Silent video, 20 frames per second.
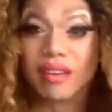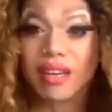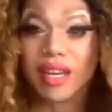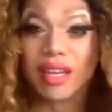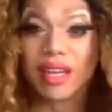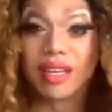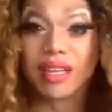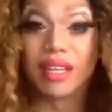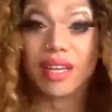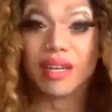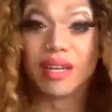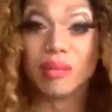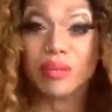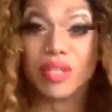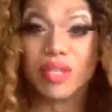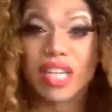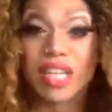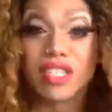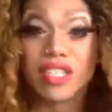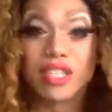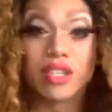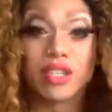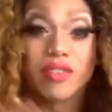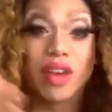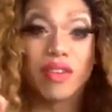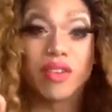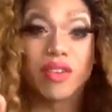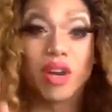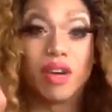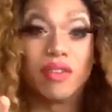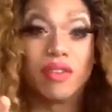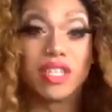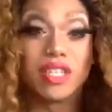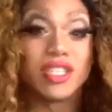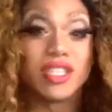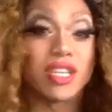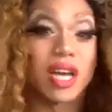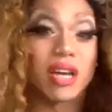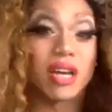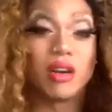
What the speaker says: And she actually survived COVID. She got